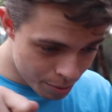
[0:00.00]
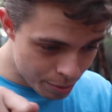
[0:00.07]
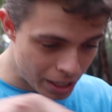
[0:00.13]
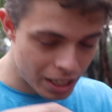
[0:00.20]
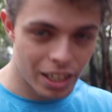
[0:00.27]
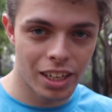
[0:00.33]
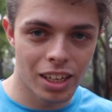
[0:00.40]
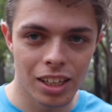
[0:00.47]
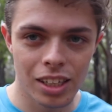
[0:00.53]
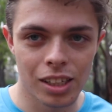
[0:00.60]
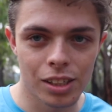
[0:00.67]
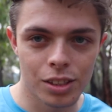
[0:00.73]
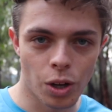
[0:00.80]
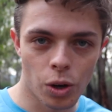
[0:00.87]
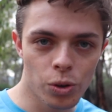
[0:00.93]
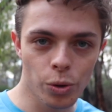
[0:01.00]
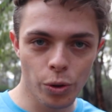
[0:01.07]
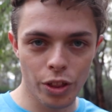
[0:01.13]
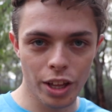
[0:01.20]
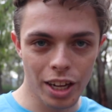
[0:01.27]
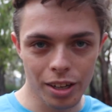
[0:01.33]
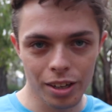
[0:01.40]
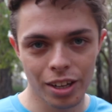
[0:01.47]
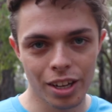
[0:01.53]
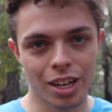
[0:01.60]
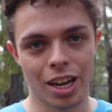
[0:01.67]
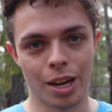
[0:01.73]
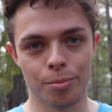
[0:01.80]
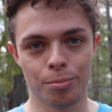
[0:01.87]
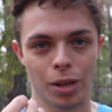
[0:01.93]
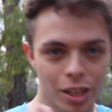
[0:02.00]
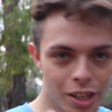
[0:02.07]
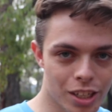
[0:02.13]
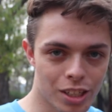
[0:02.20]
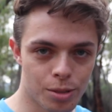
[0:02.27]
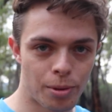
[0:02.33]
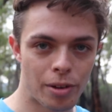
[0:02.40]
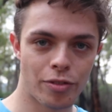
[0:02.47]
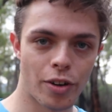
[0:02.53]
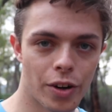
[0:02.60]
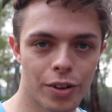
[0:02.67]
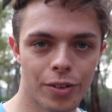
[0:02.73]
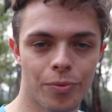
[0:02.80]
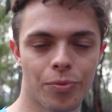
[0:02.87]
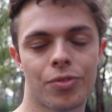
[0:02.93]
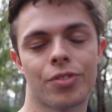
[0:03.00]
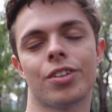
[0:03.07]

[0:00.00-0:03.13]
my little dongle thing and plug it into my phone,